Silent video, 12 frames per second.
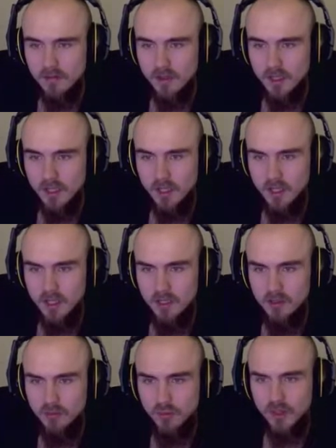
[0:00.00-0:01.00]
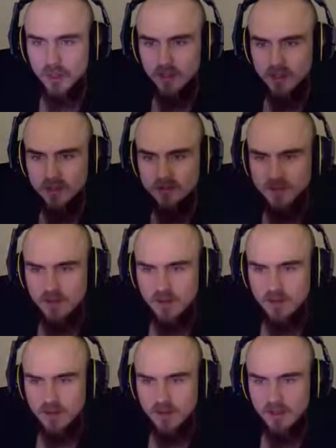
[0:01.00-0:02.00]
And we got
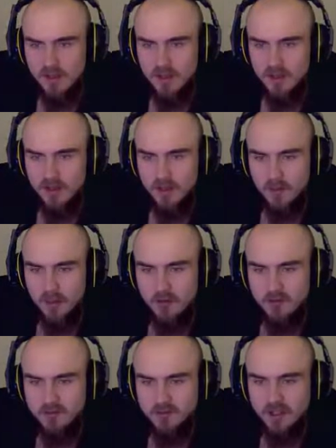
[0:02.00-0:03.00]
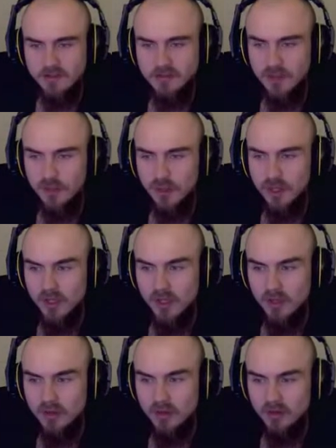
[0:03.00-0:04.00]
exactly the amount of stuff that
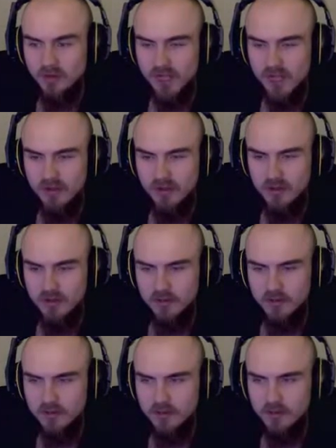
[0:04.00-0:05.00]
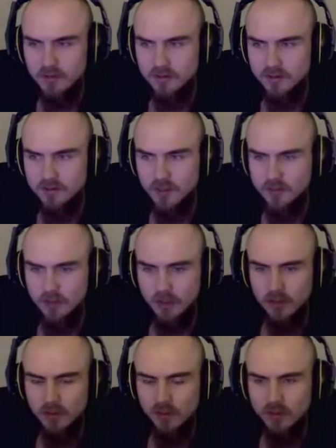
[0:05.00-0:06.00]
we could have carried. That's
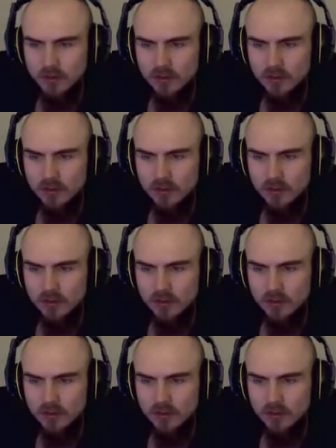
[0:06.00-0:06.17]
pretty cool.